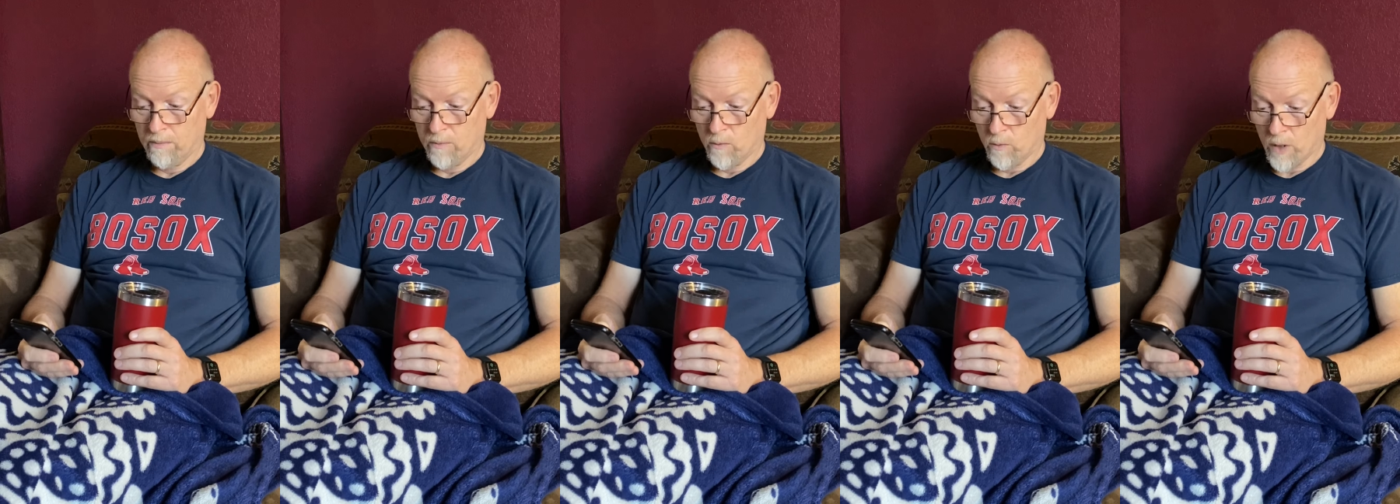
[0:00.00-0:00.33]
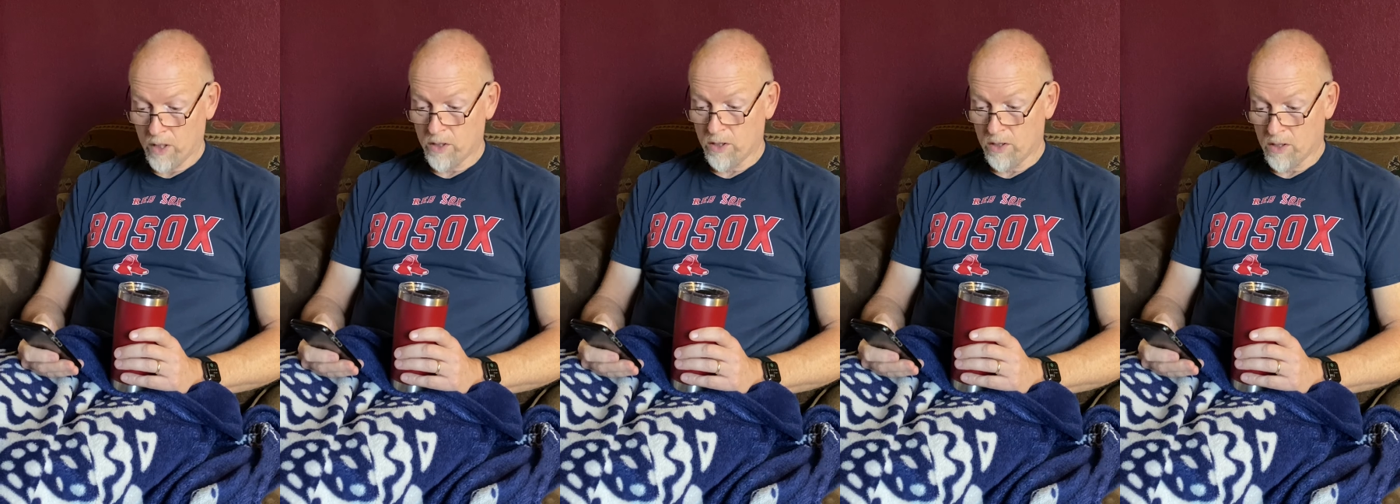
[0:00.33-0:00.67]

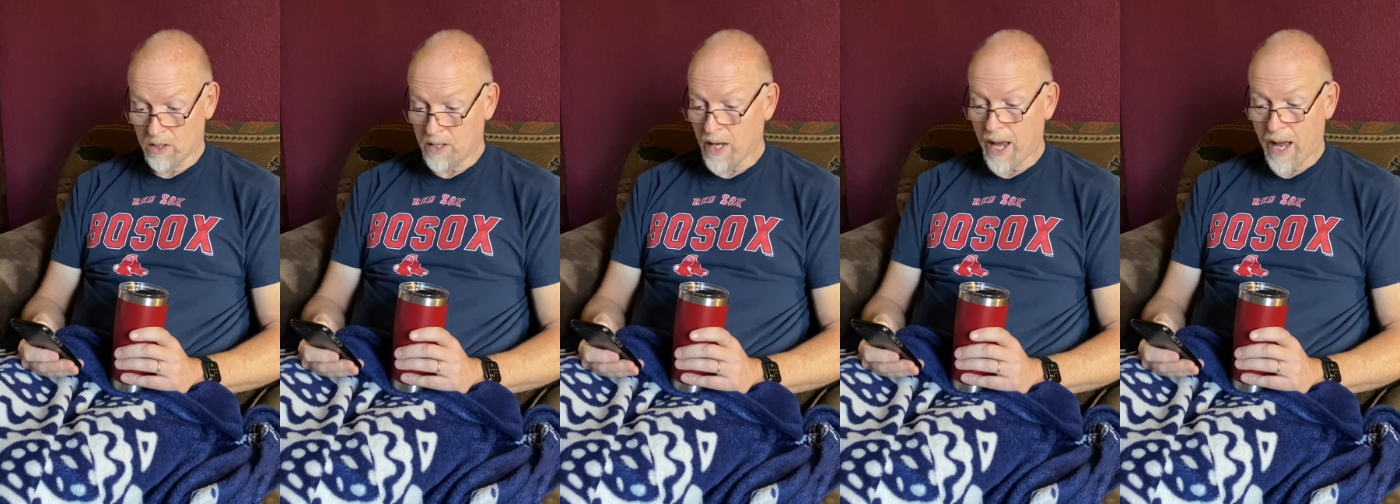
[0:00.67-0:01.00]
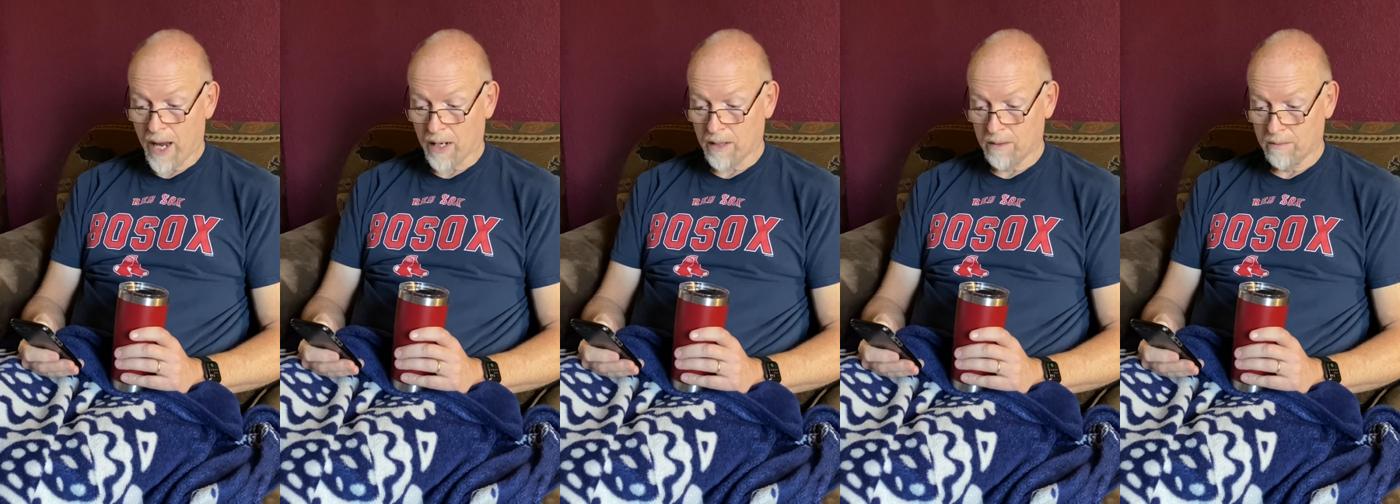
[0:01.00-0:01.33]
Russia's
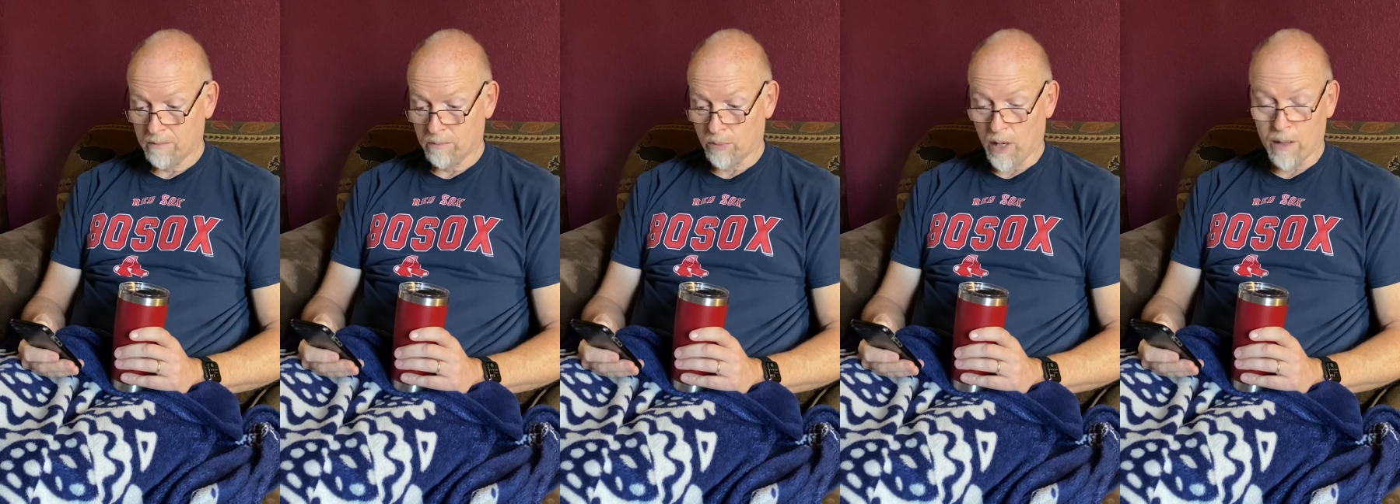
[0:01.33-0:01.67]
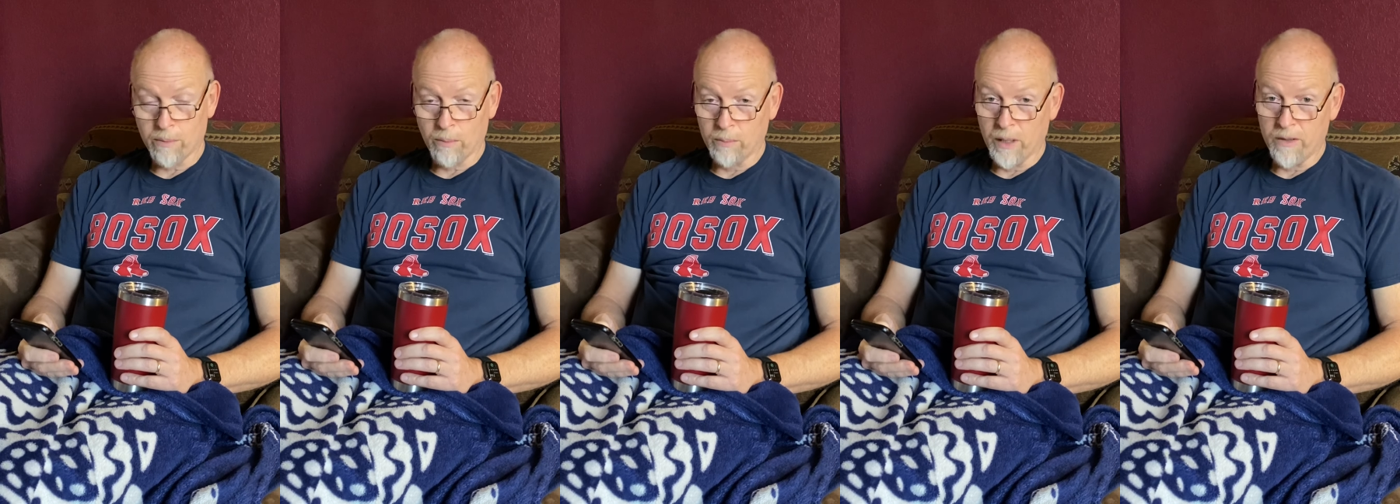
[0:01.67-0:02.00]
attack,
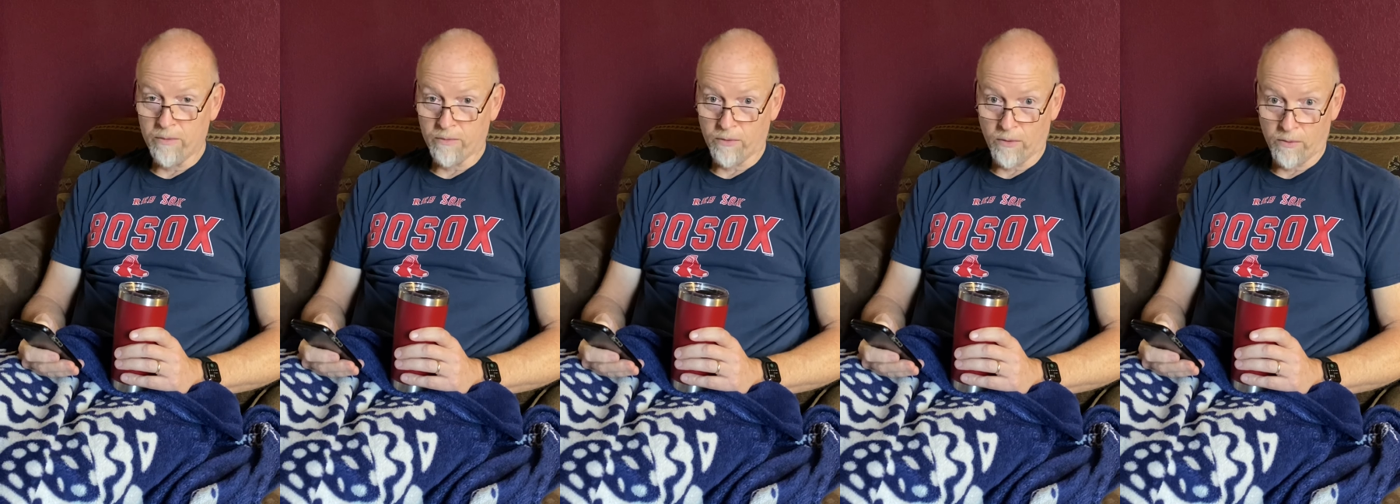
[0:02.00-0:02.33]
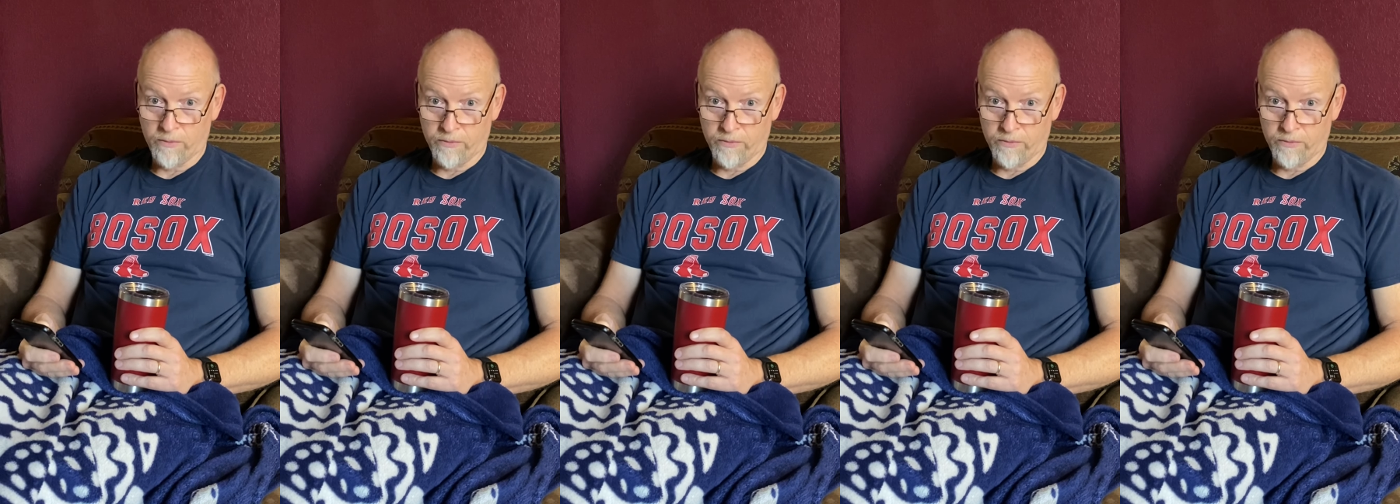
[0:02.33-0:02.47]
probably for